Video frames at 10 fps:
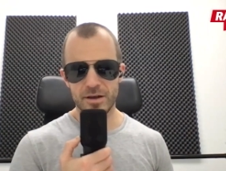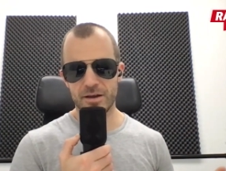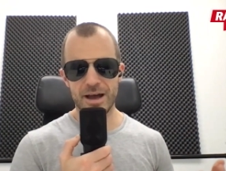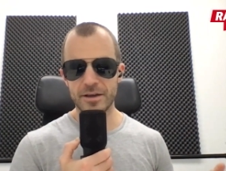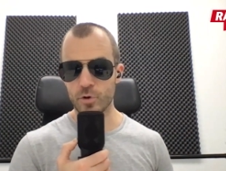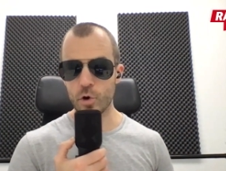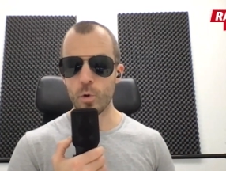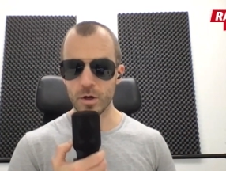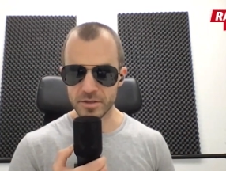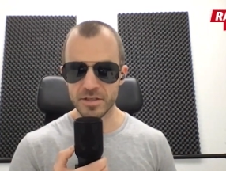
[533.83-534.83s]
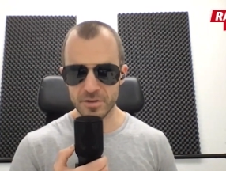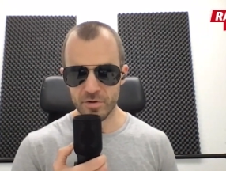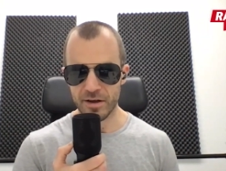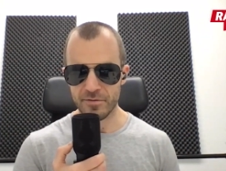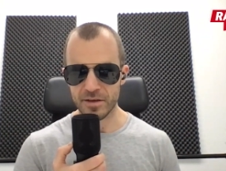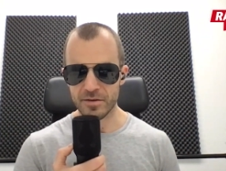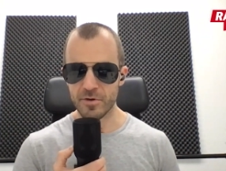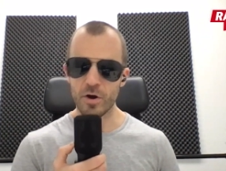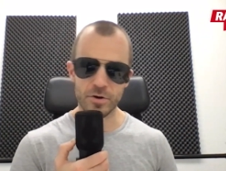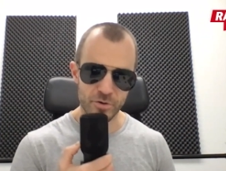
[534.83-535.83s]
uh, higher quality driving,
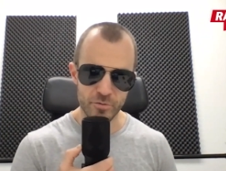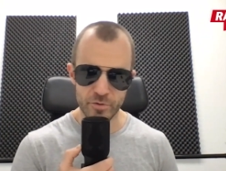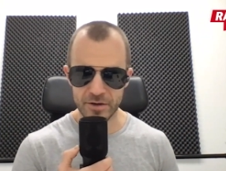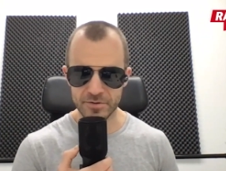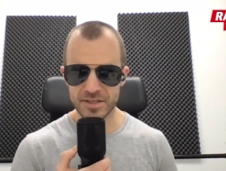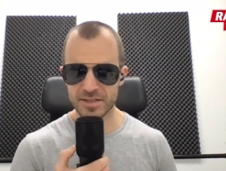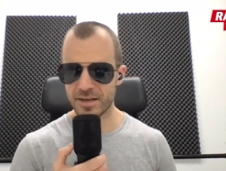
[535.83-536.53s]
harder routes.